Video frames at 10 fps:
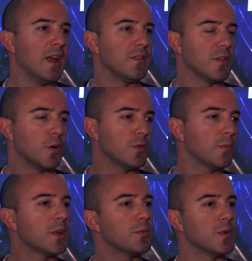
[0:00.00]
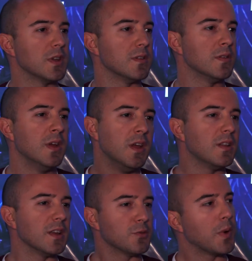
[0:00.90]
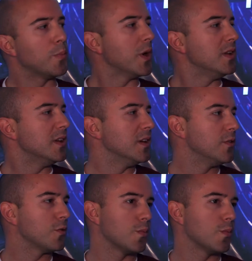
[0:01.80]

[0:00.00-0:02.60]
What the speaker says: And so sometimes we can swipe ideas or